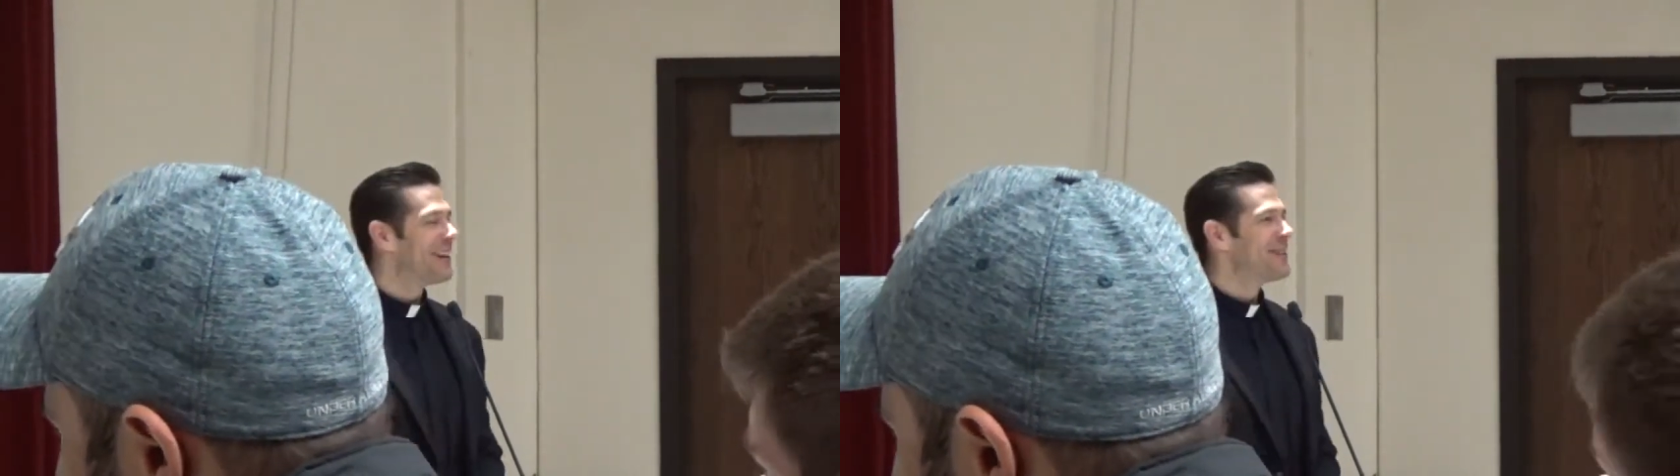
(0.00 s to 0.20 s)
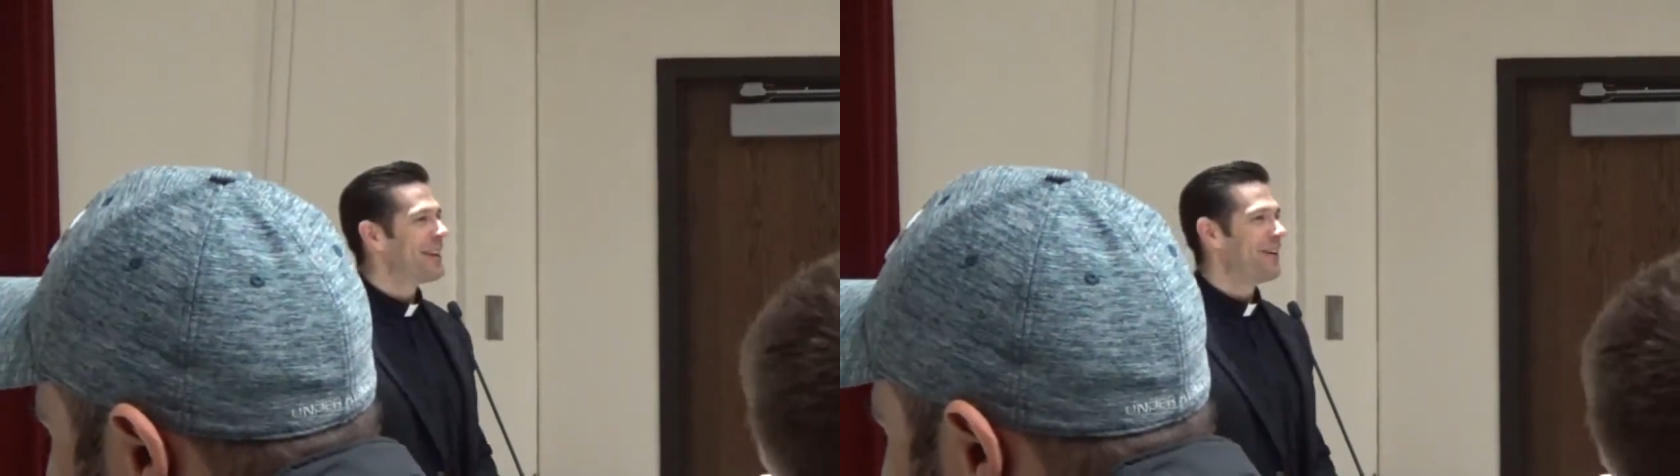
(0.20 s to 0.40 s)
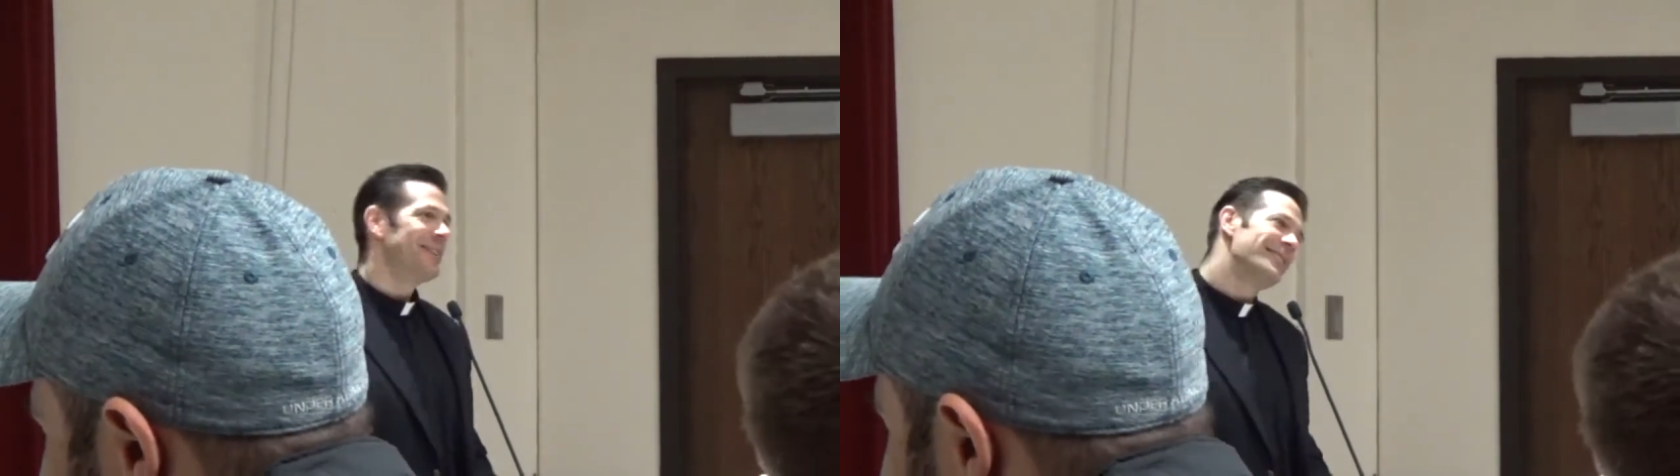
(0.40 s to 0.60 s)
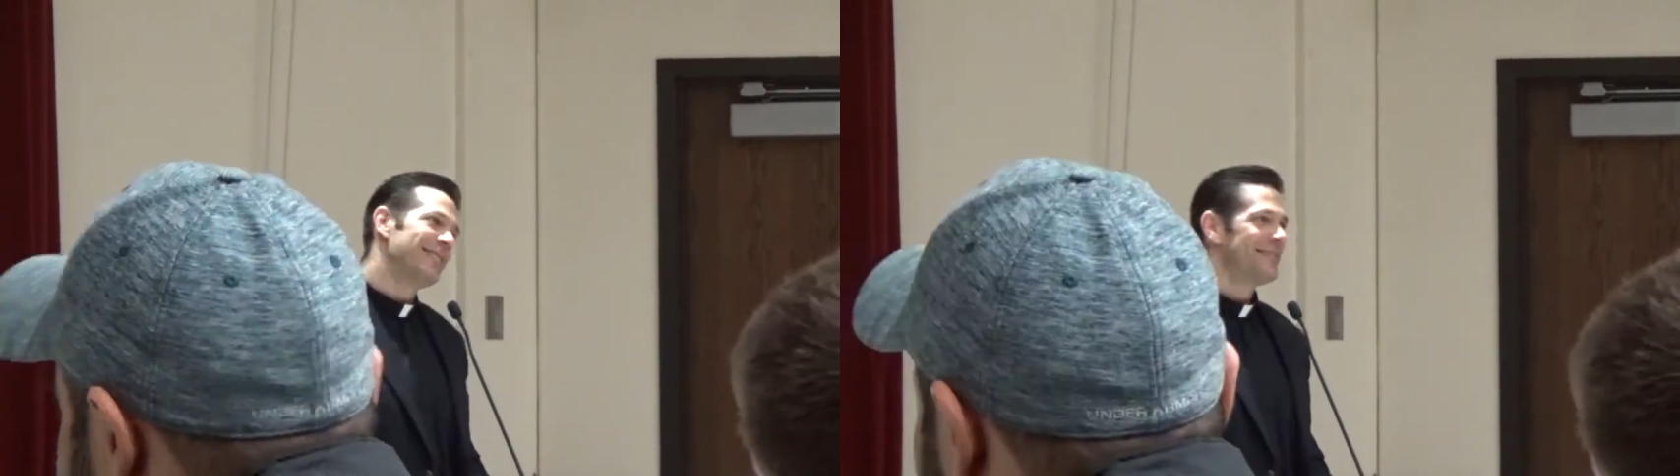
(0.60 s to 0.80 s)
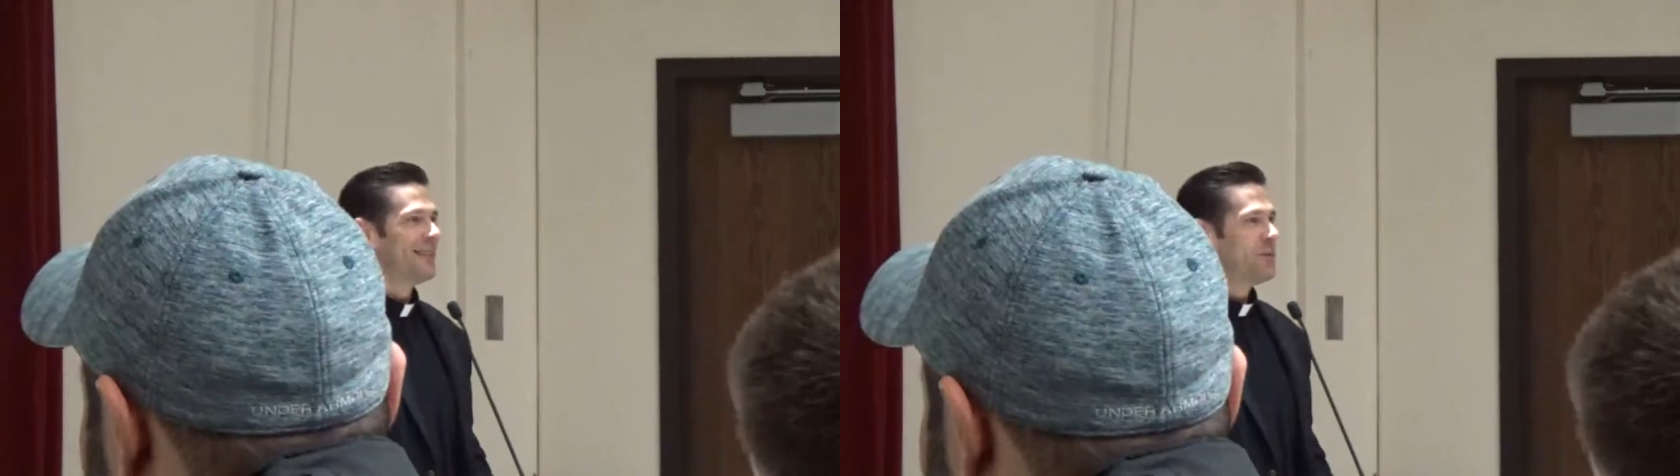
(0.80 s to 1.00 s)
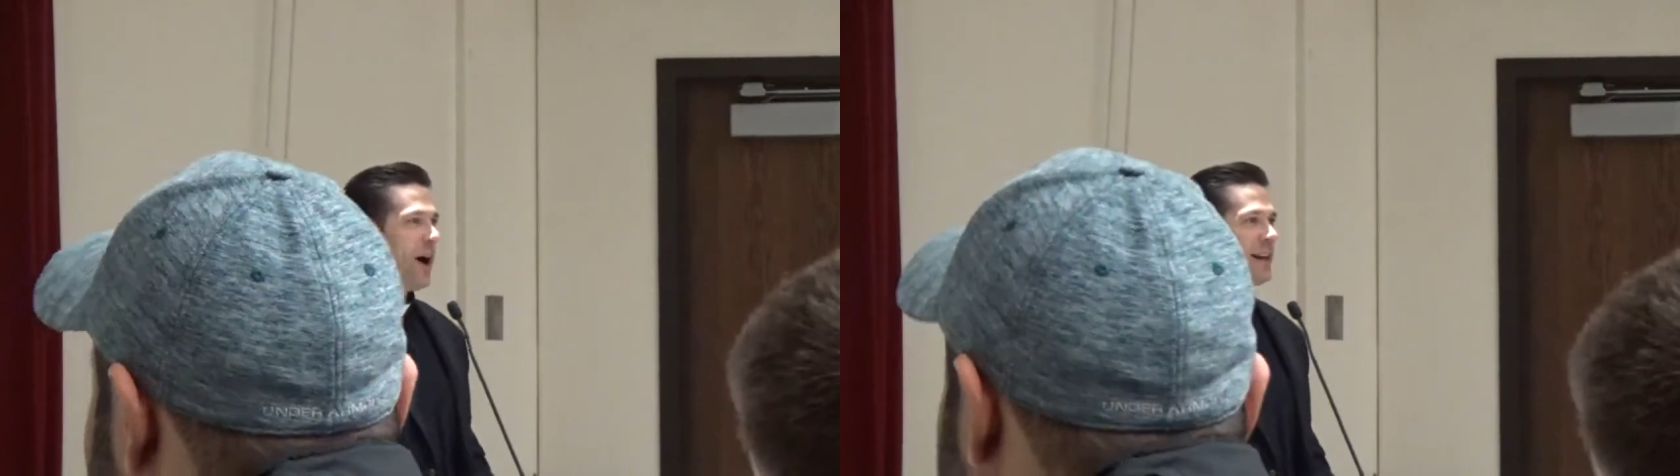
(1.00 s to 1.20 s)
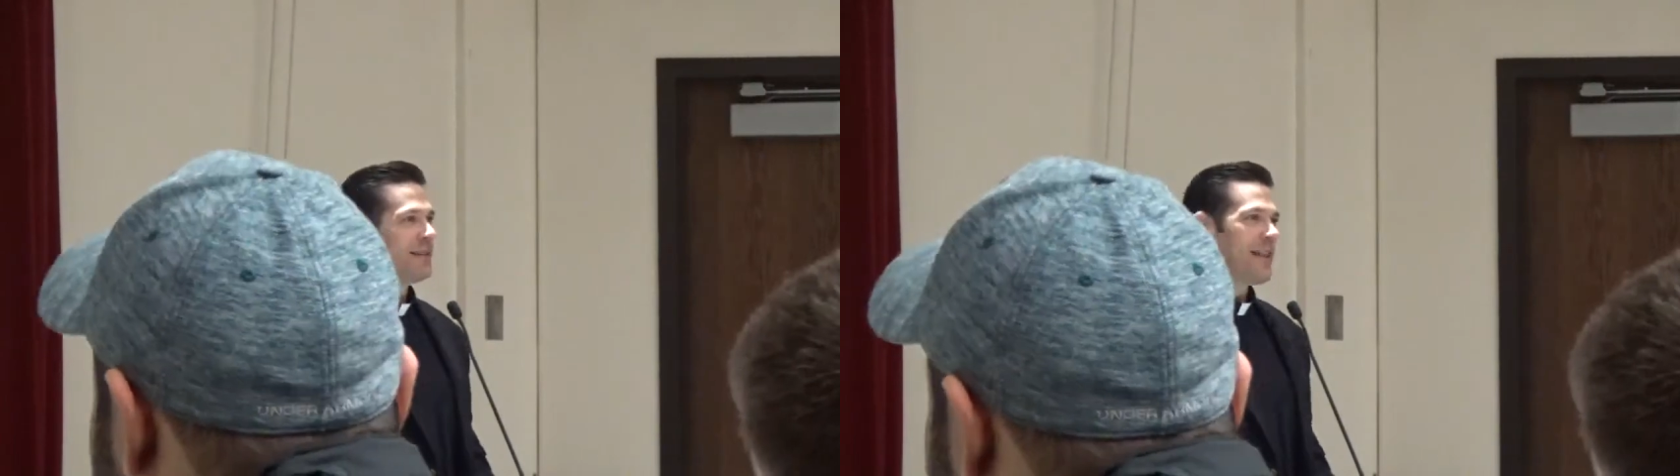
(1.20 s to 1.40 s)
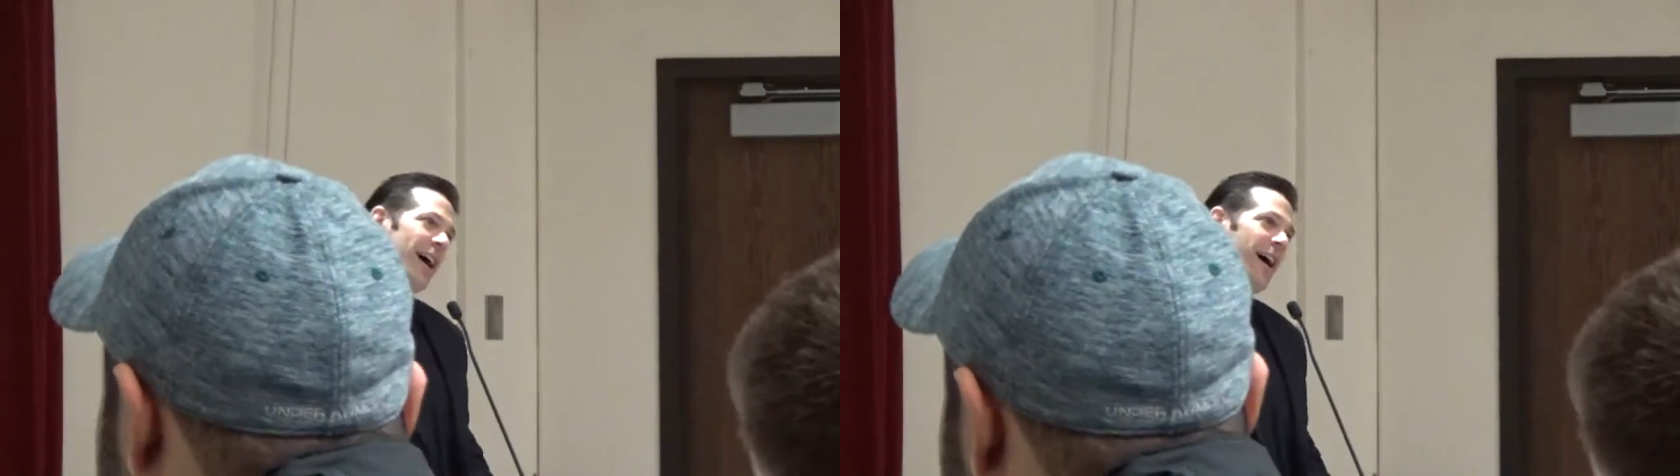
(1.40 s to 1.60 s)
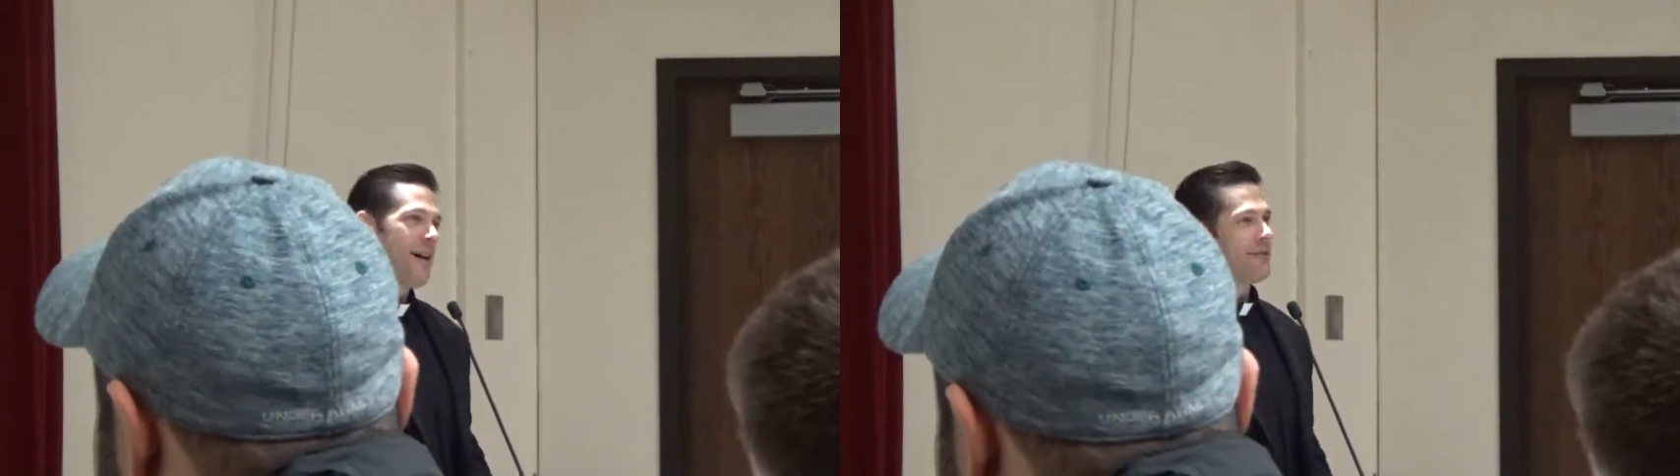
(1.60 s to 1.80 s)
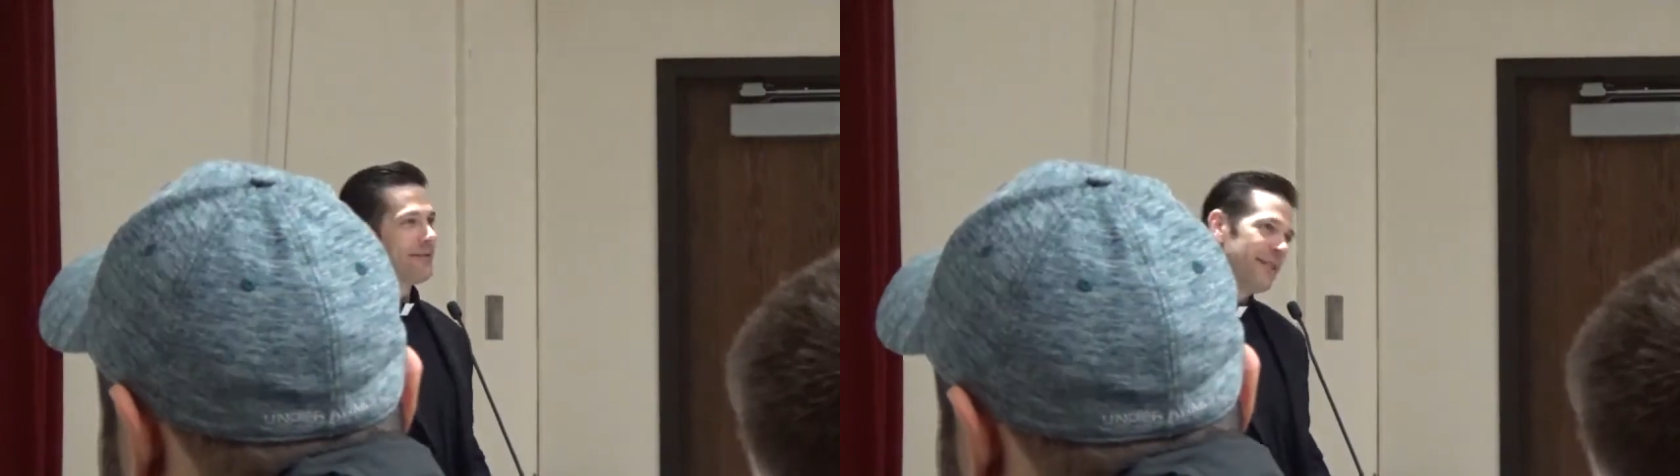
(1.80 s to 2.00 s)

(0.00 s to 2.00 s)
guys know that one? What is love?